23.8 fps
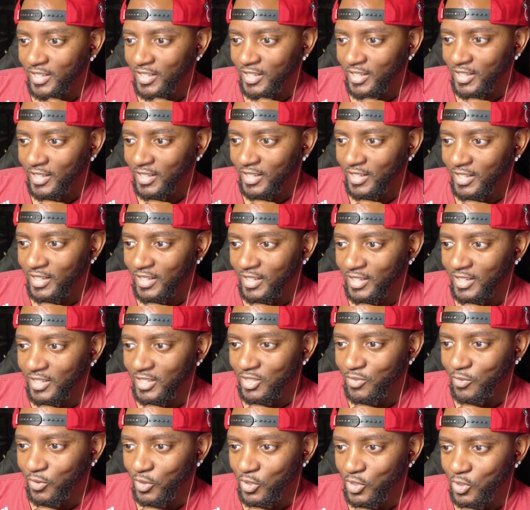in this
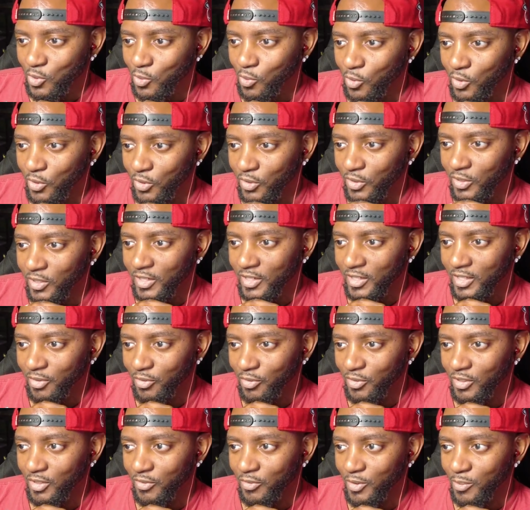first quarter.
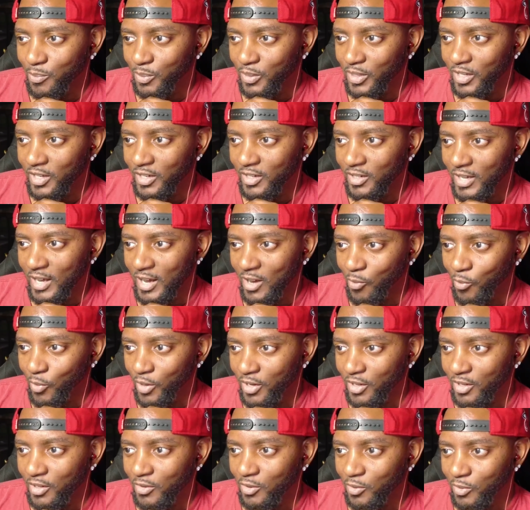If he played that way
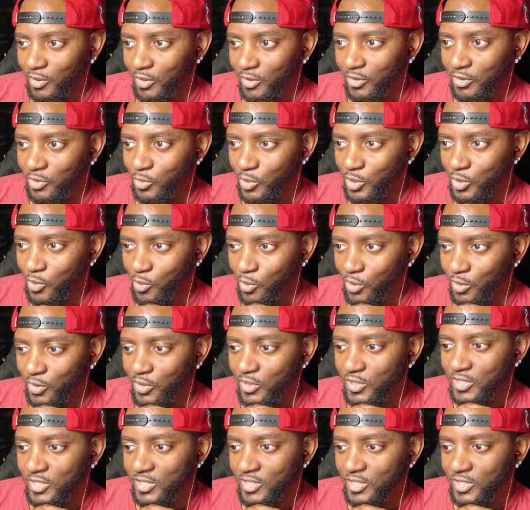the other 3 quarters,